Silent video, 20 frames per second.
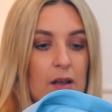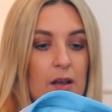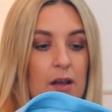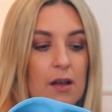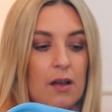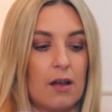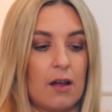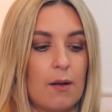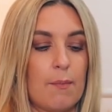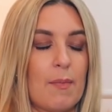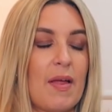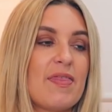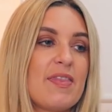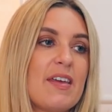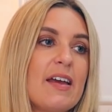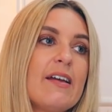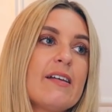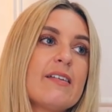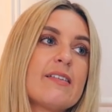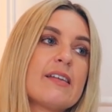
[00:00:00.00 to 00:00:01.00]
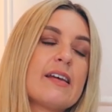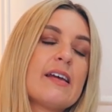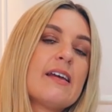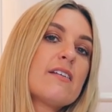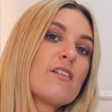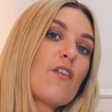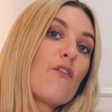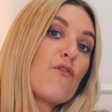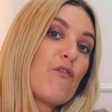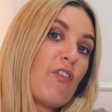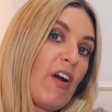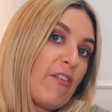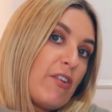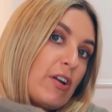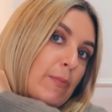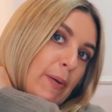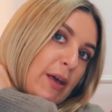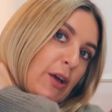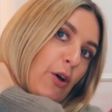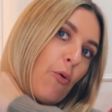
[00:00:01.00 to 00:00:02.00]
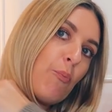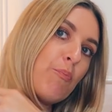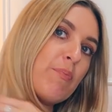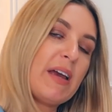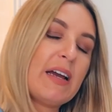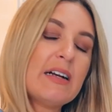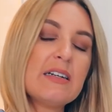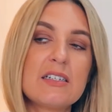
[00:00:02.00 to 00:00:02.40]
This is very big on me.